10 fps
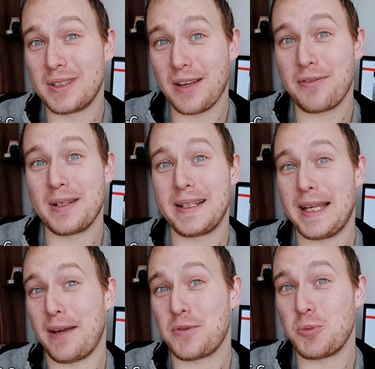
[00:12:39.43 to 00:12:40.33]
definitely
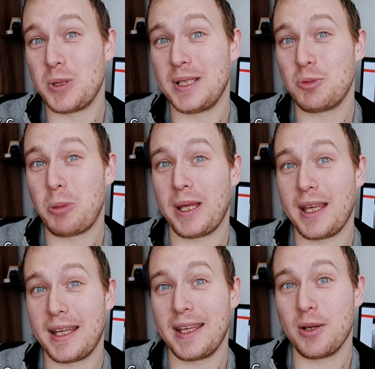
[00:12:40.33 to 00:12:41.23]
have to be
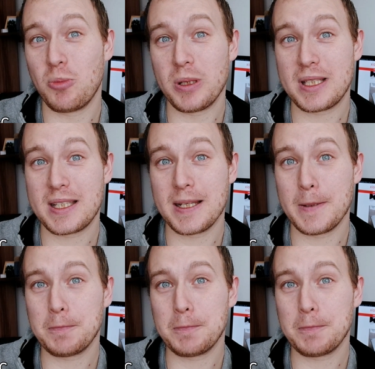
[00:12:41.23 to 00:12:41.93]
nitpicking here, but